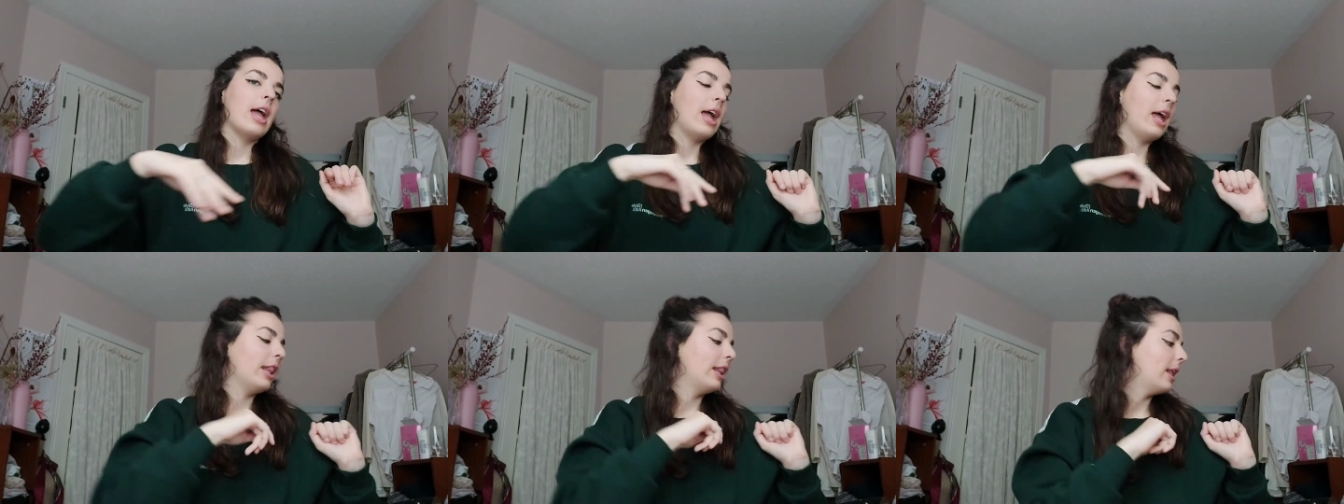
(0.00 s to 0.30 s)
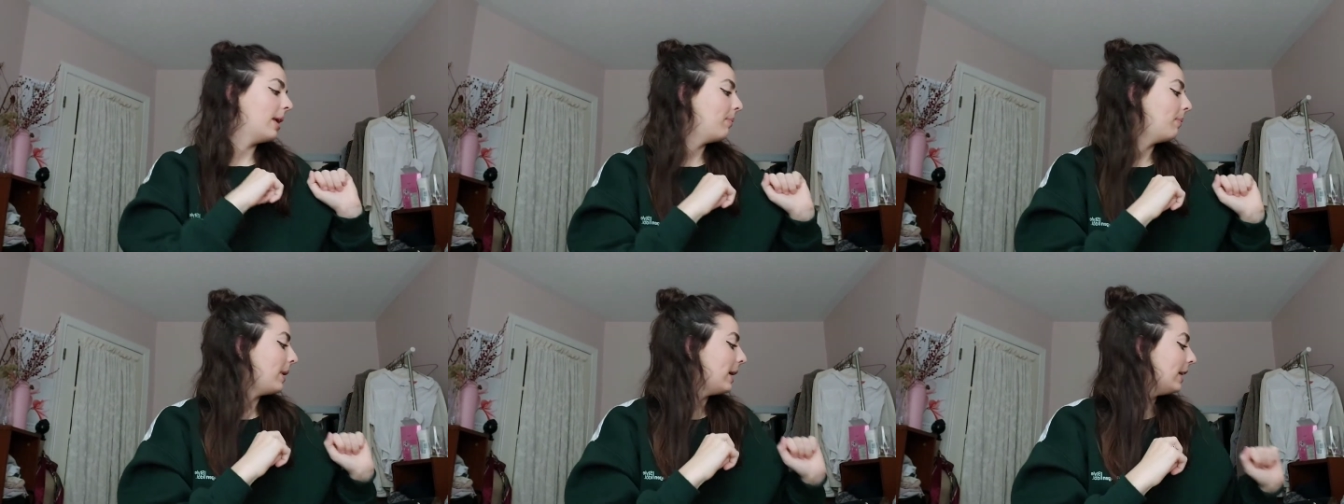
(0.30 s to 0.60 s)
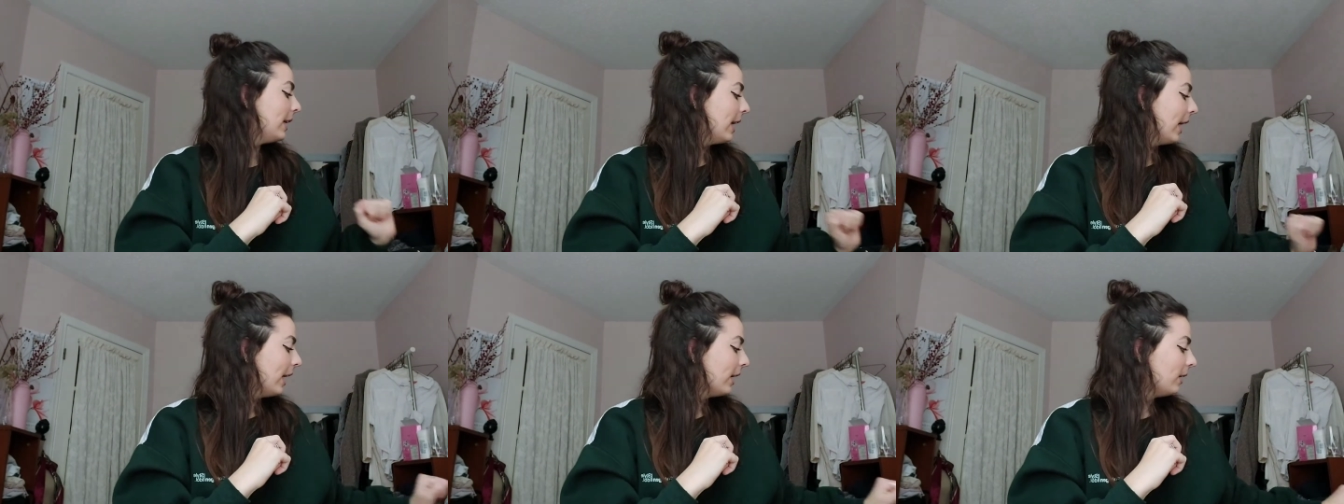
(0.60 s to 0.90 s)
and then my
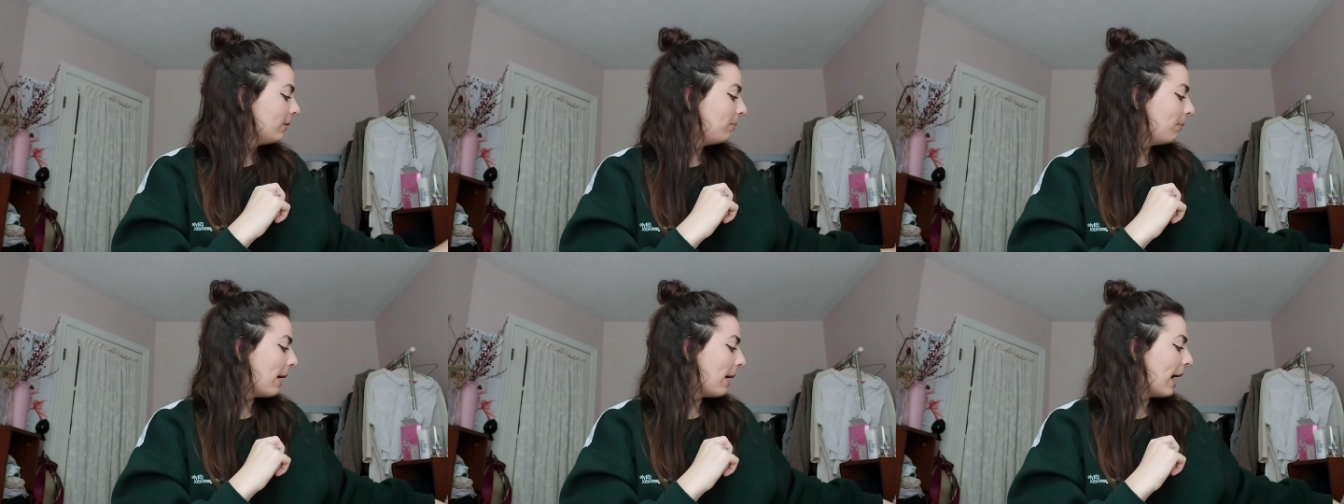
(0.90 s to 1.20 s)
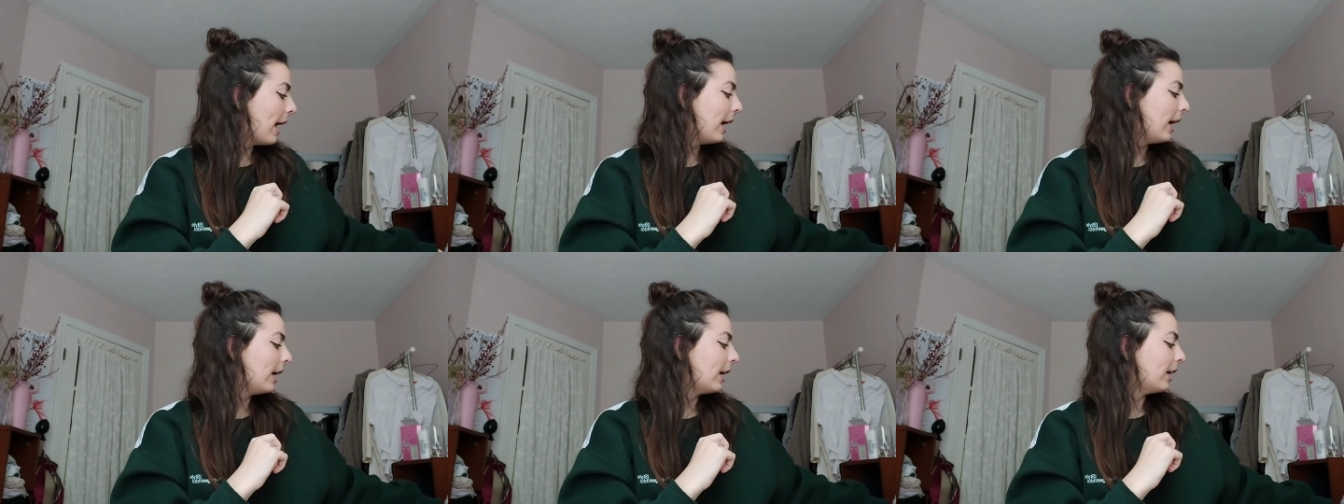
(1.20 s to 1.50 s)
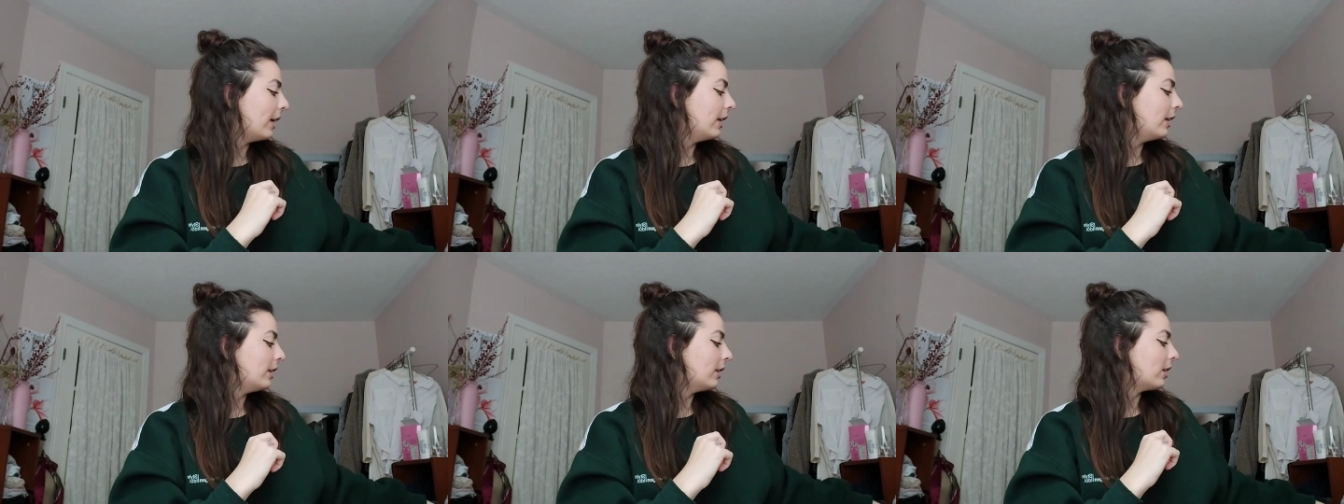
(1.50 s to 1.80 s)
next bag
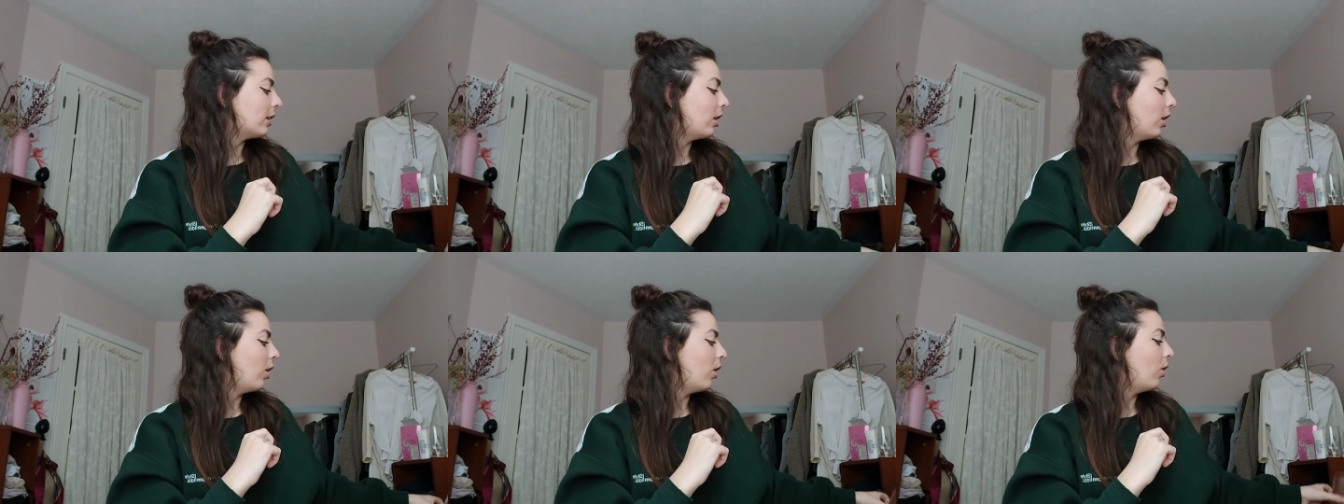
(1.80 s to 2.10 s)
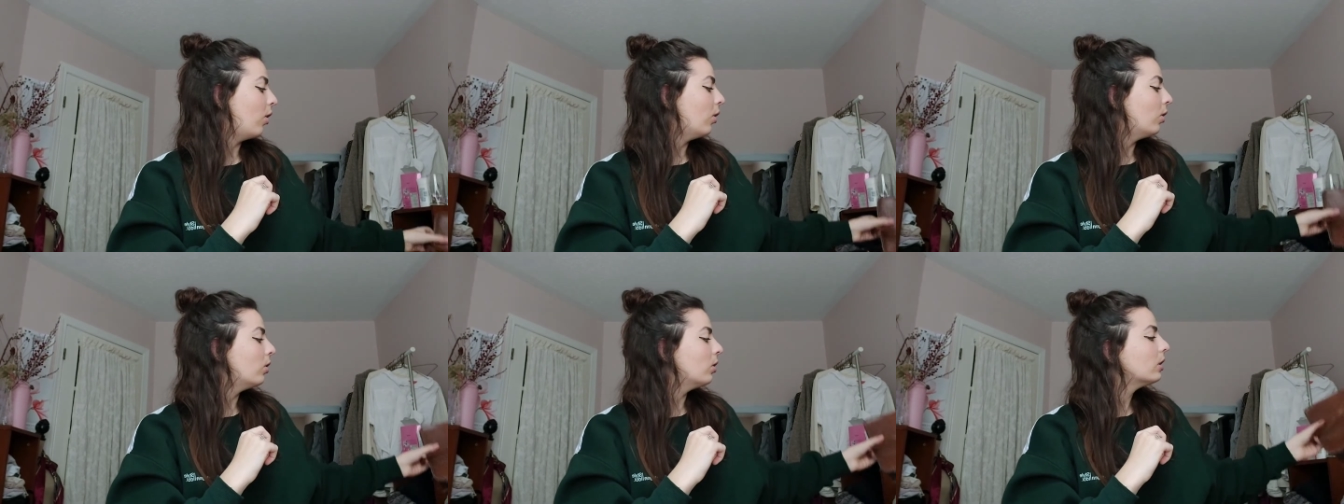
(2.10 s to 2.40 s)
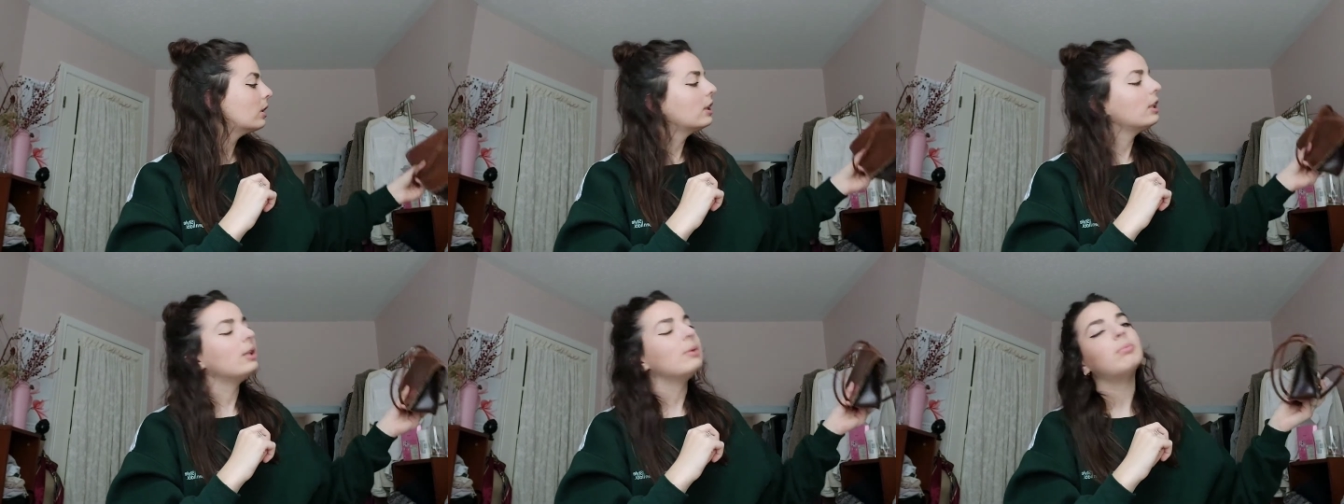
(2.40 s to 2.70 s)
is an
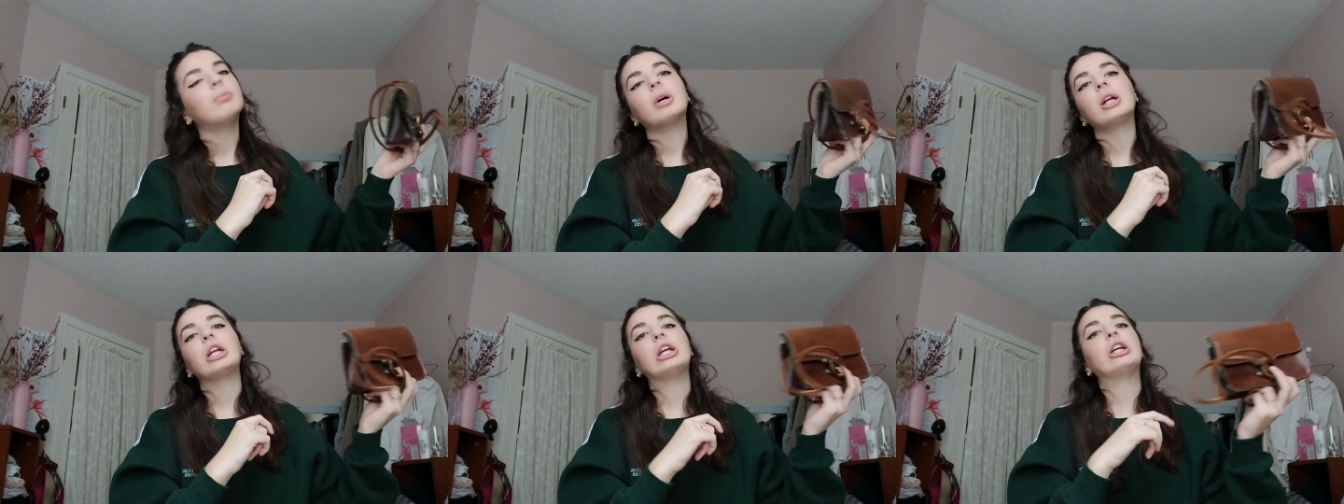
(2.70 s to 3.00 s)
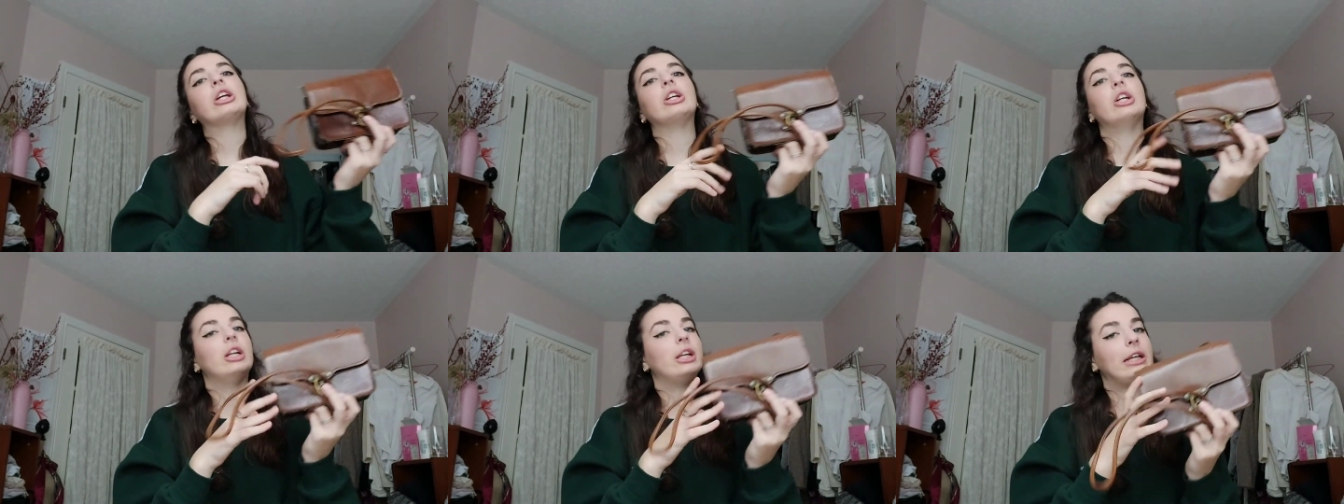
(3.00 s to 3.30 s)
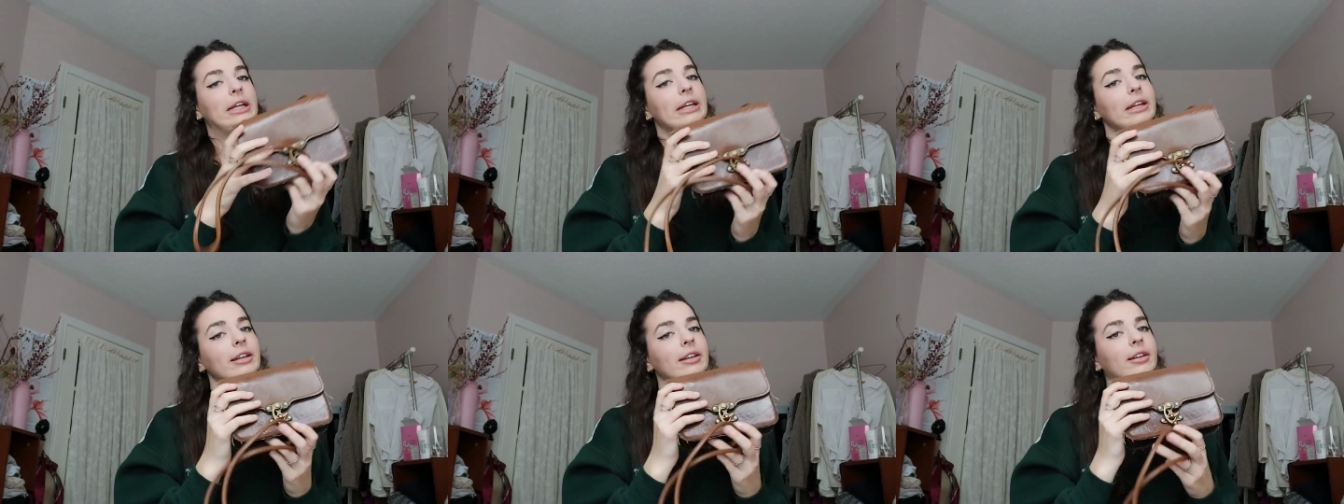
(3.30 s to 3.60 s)
oldie but a
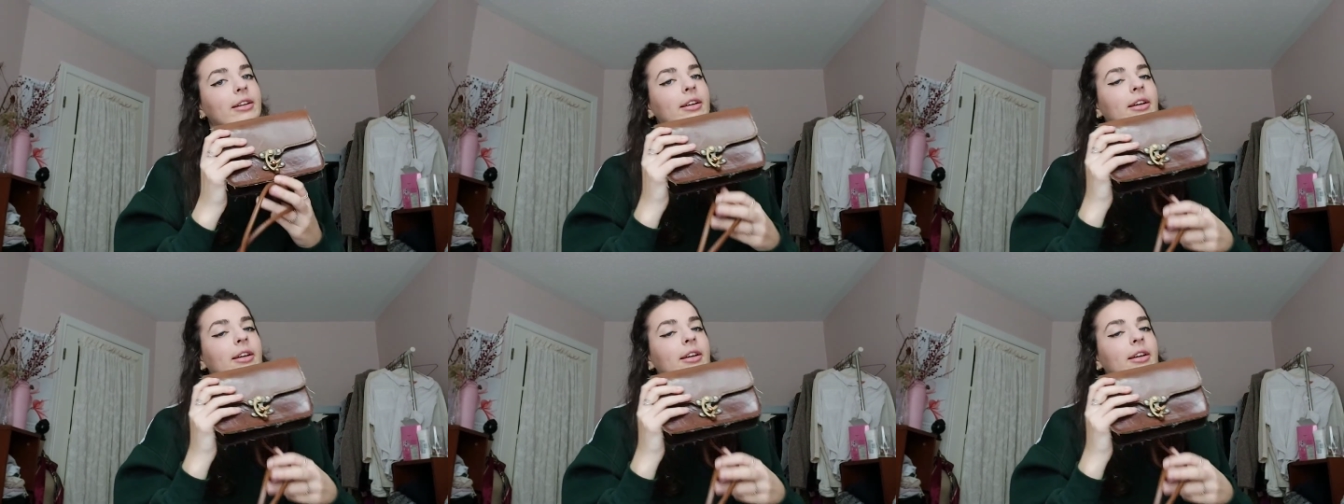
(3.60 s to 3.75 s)
goodie